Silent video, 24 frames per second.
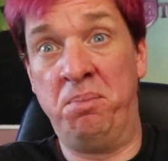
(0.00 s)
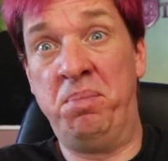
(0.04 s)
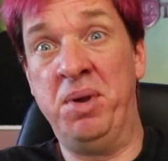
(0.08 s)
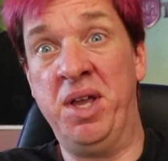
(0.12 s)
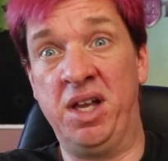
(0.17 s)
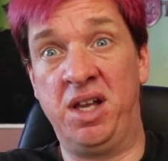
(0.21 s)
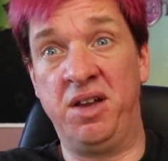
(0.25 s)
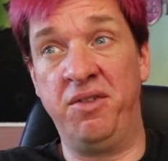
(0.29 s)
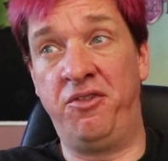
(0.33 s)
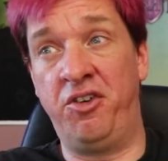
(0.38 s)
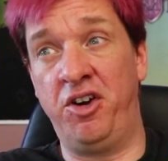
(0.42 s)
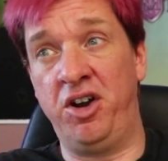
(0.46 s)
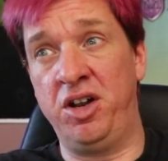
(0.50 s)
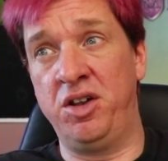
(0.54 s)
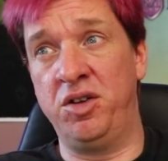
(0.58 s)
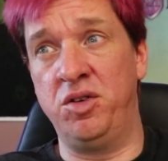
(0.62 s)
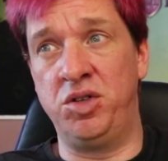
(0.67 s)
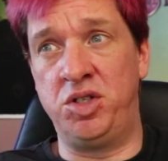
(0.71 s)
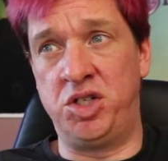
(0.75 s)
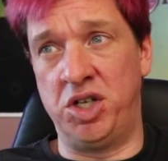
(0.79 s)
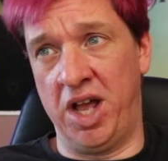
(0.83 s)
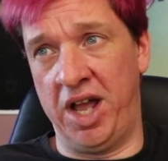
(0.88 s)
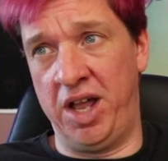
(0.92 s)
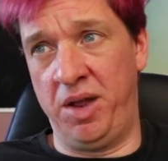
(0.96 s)
being converted
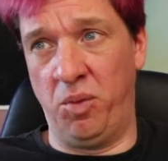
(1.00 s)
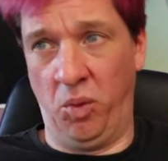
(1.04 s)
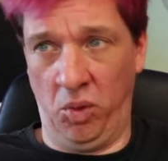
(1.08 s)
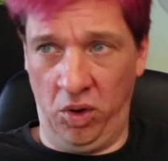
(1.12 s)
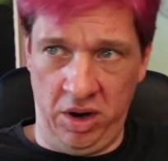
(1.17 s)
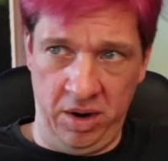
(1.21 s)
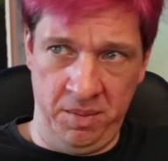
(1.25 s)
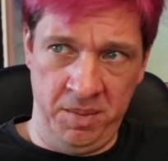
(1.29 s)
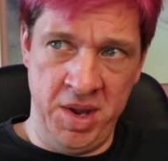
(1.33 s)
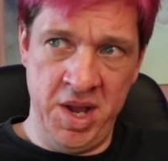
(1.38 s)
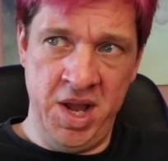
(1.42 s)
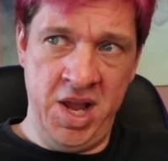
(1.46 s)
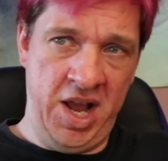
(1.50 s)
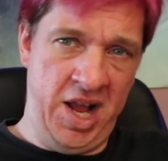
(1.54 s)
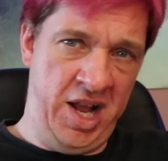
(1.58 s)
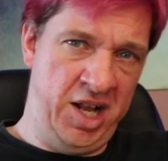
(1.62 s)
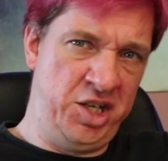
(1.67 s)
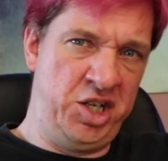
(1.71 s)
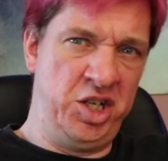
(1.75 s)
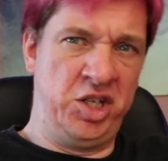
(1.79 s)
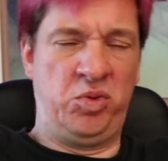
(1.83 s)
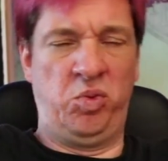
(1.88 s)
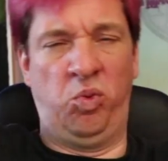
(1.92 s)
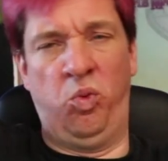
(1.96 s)
into a giant worm
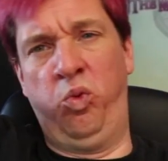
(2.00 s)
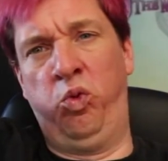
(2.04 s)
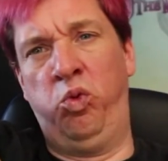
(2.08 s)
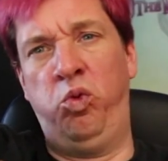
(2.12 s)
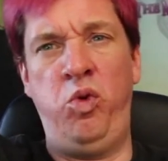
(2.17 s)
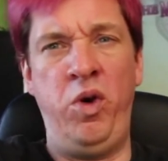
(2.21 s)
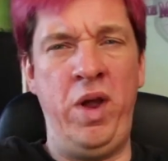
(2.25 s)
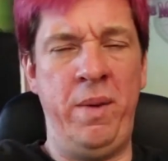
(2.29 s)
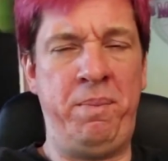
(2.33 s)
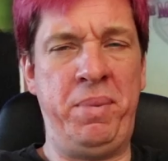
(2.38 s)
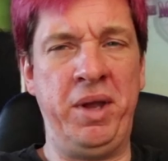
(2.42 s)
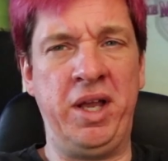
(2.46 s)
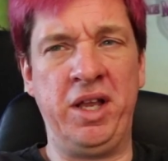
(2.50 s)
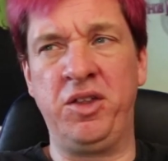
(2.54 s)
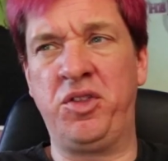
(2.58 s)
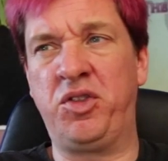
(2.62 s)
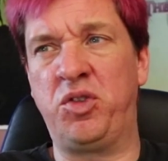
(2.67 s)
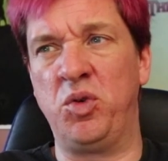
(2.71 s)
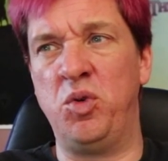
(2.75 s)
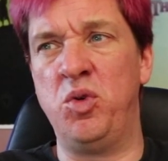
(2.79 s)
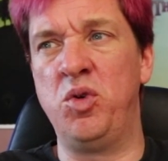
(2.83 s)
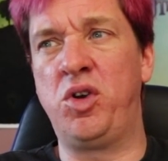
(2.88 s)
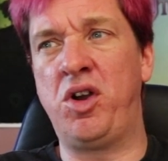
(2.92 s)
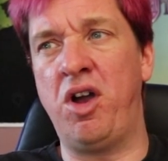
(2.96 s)
and just ripping
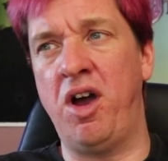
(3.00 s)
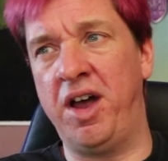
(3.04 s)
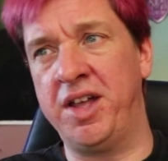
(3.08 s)
through,